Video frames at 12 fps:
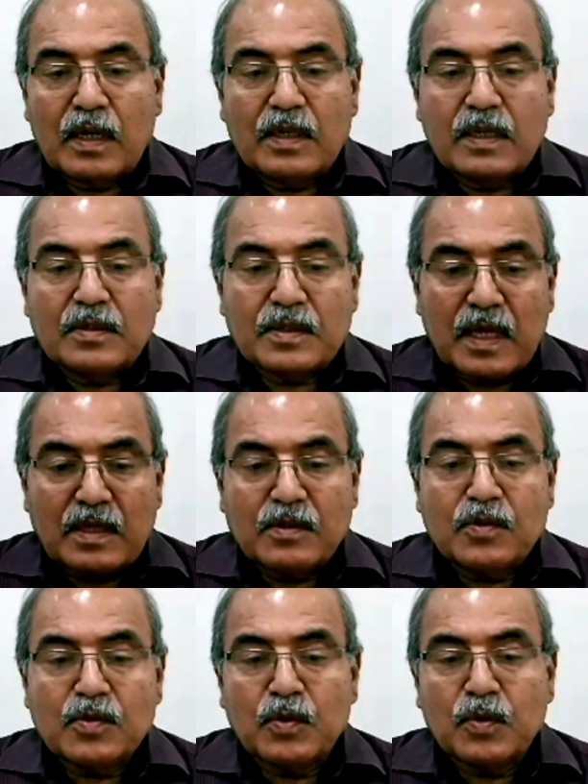It has
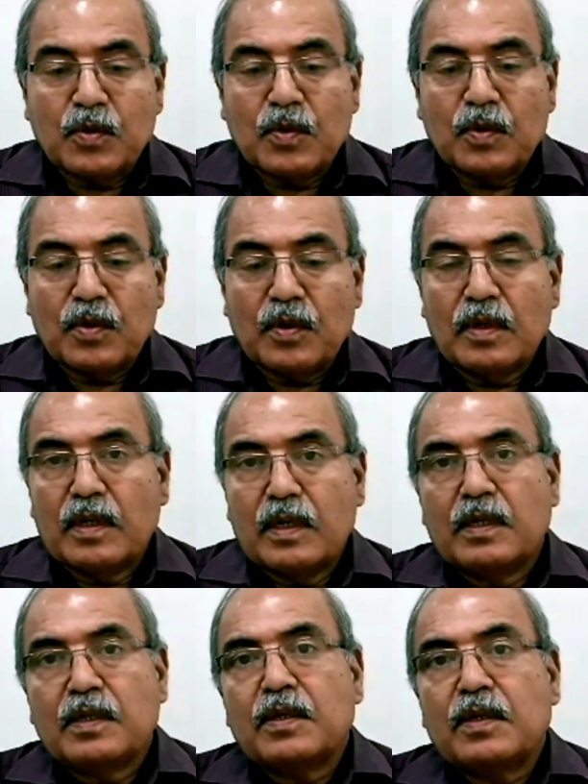done so
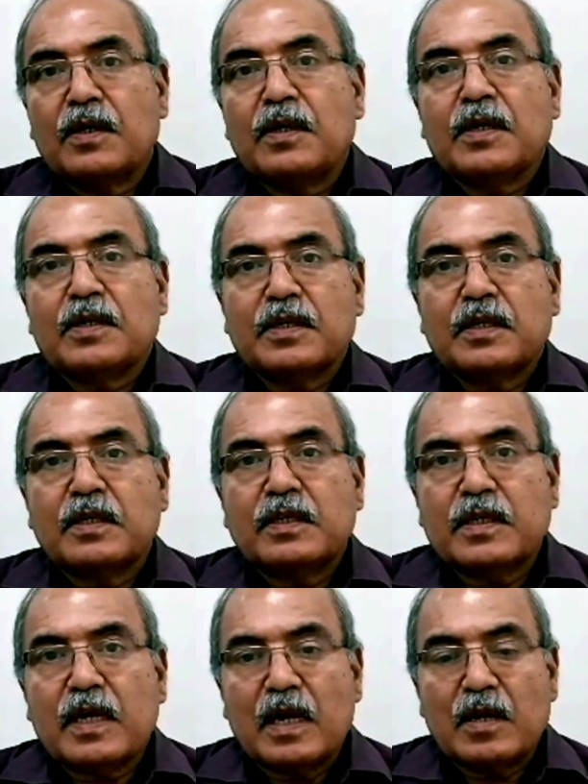in reduction
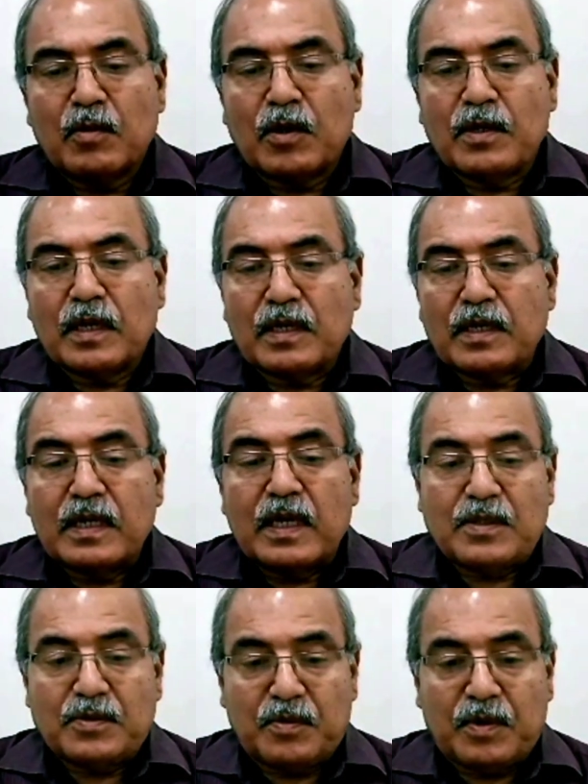in child
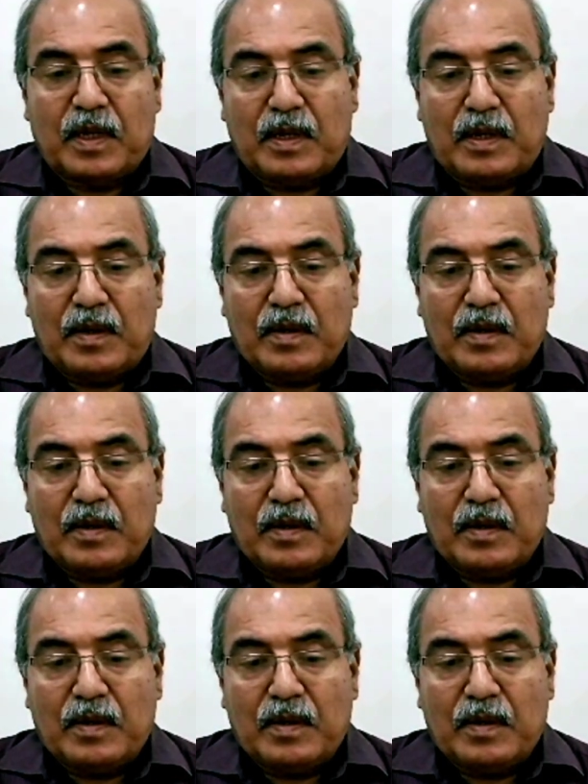mortality as well.